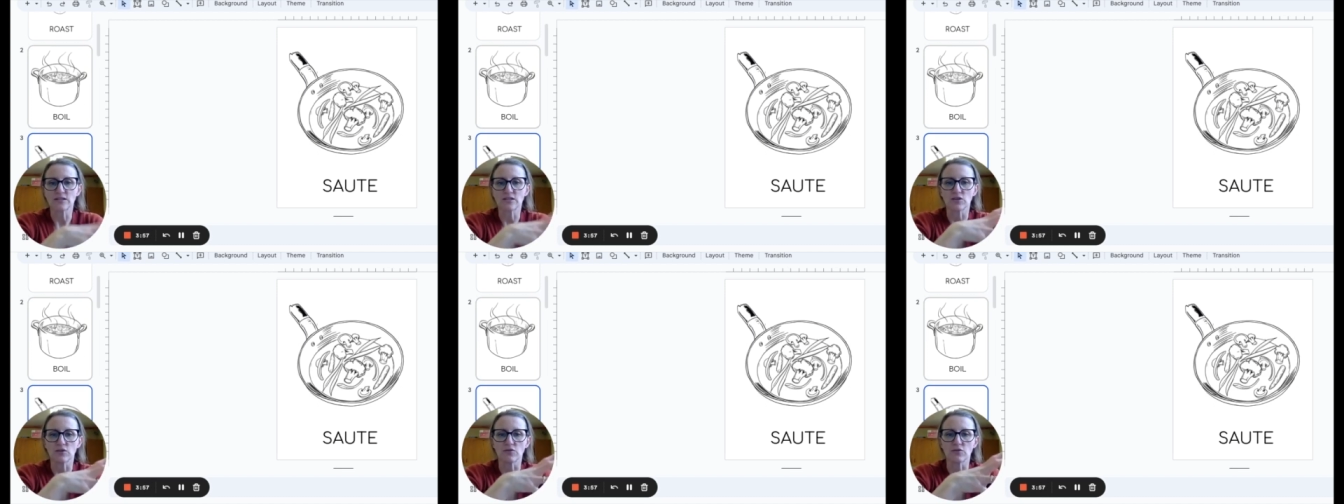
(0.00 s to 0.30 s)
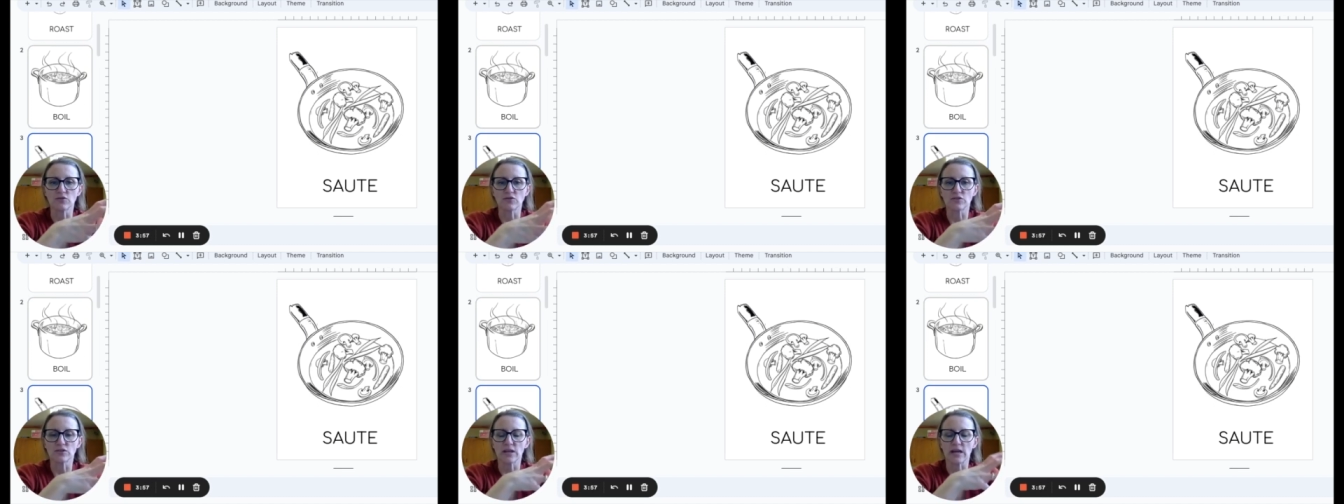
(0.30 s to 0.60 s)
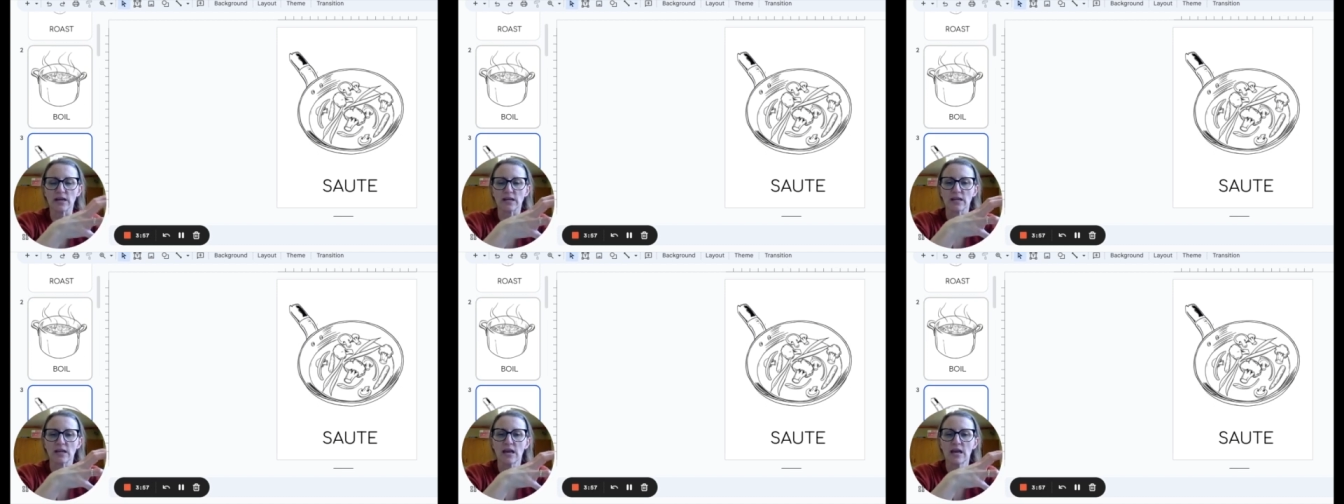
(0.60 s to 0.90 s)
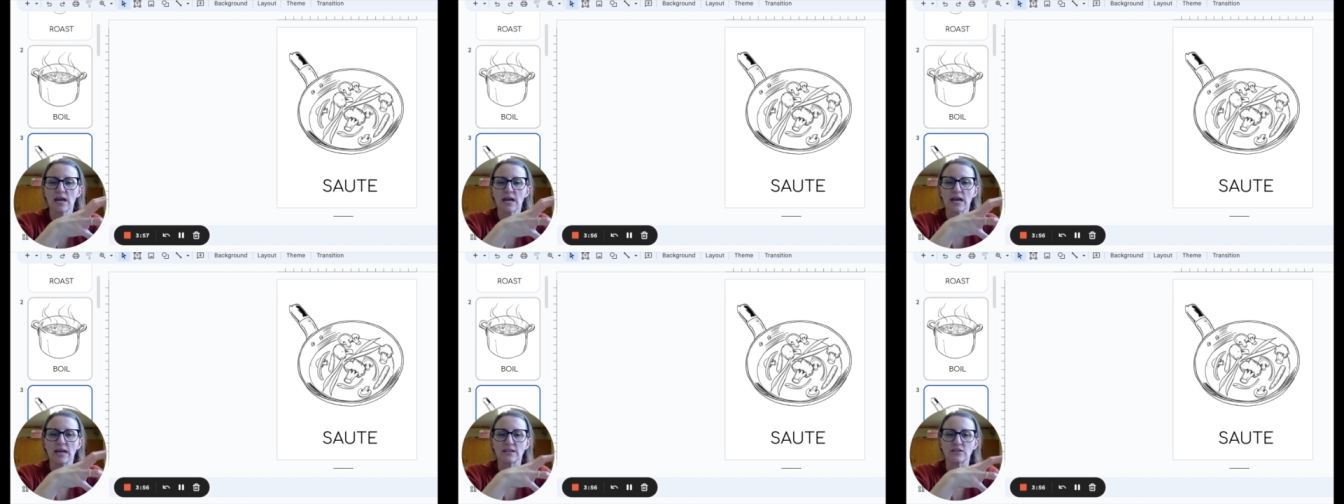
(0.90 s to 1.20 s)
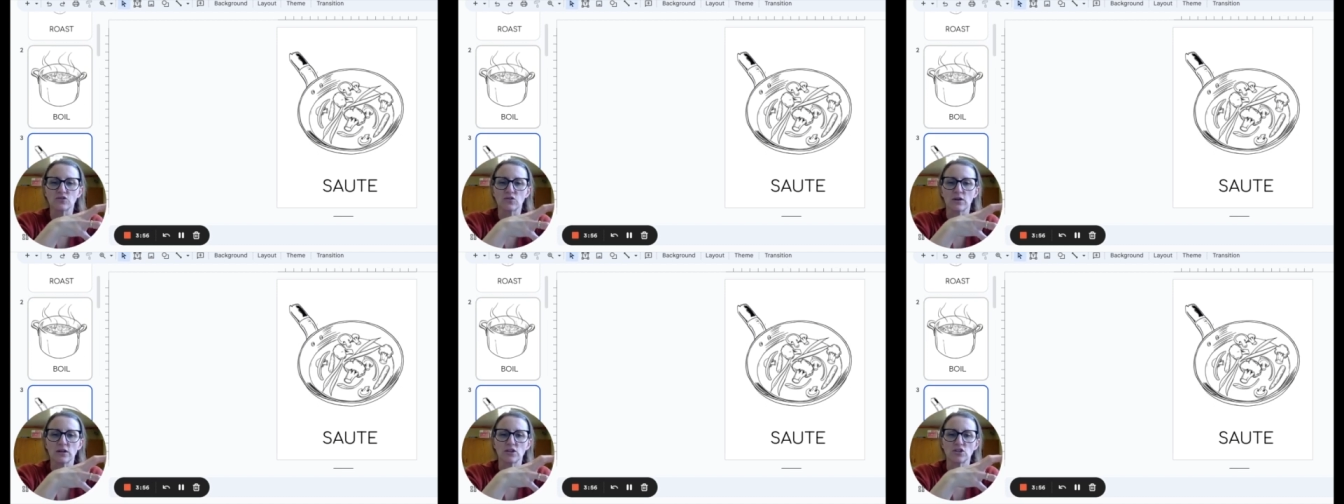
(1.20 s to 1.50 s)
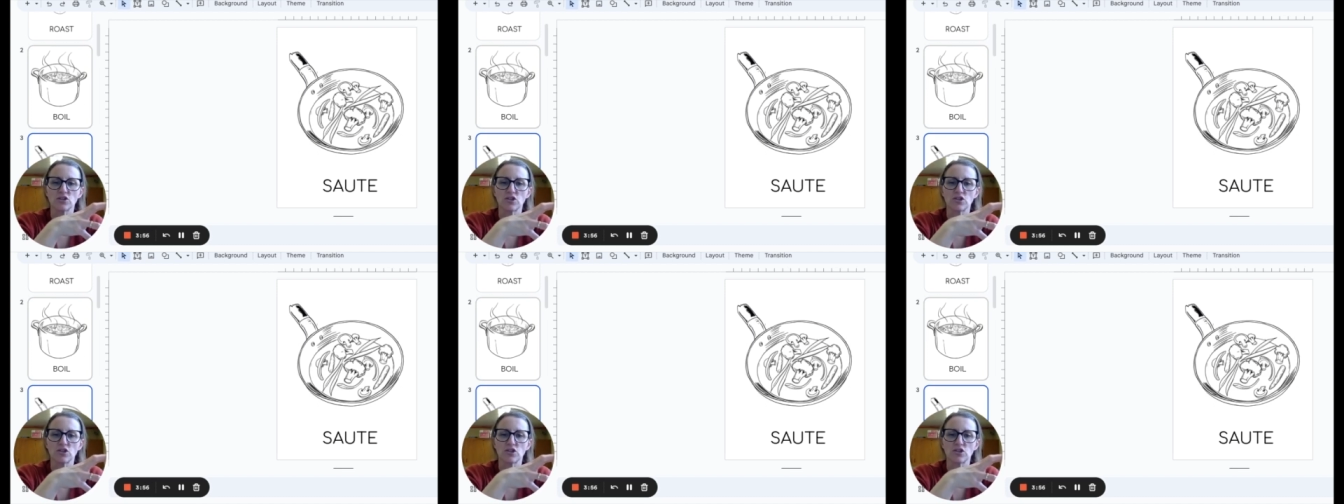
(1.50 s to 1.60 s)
So there's like, it's trying to